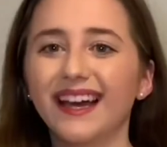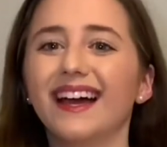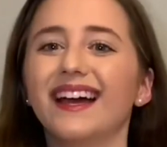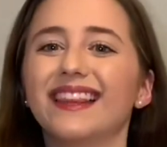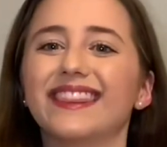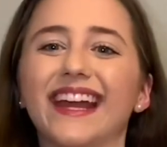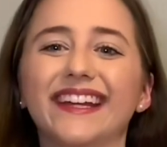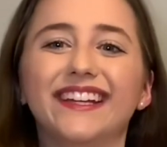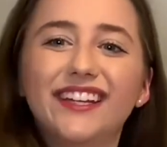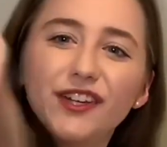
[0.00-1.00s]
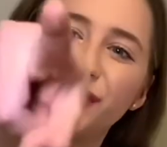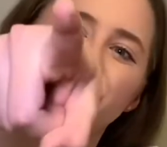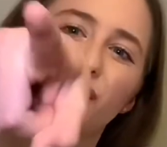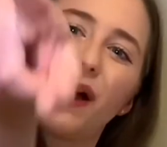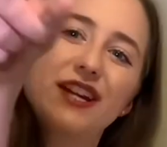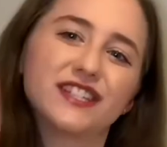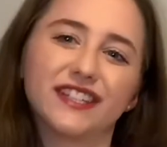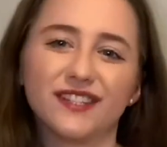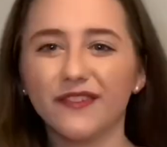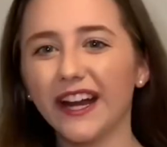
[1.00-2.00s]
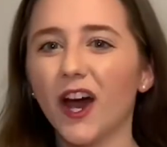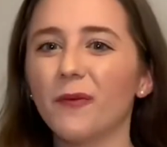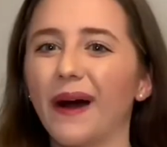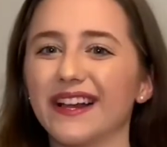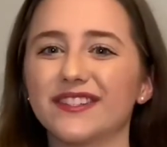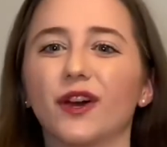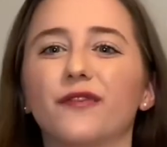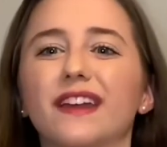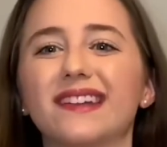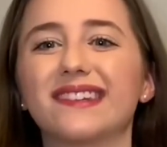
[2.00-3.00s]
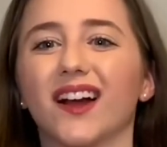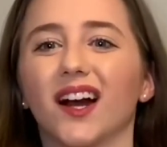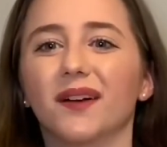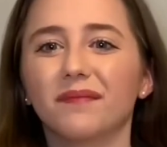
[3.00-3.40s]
Thank you for watching this video by Sophie and Sarah.